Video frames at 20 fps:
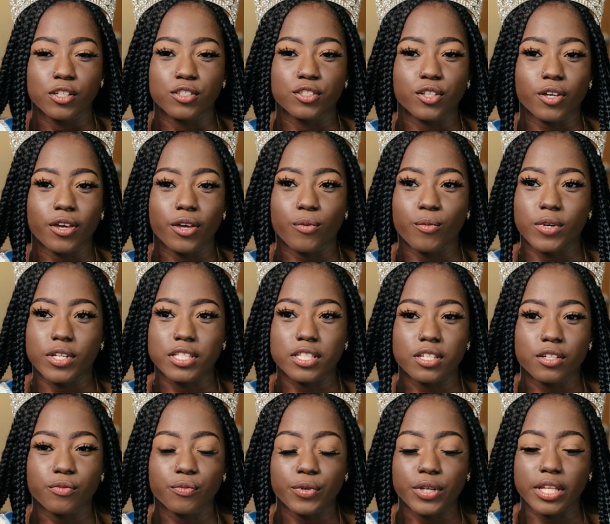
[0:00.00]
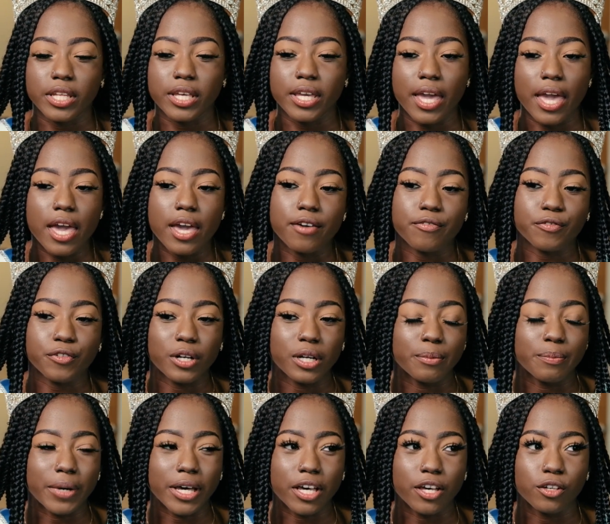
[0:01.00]
So it wasn't really ever
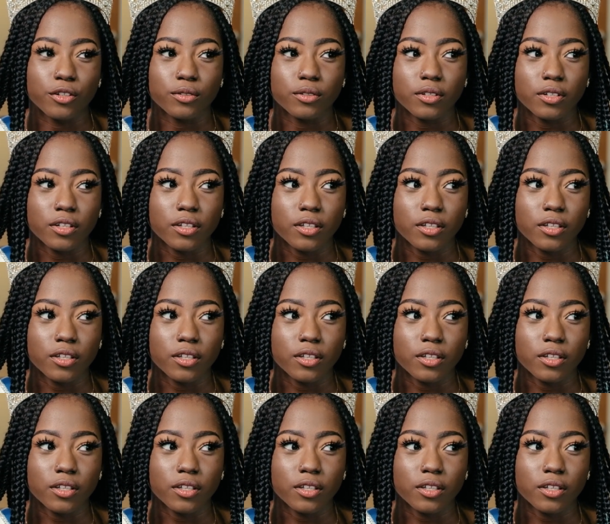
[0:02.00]
about,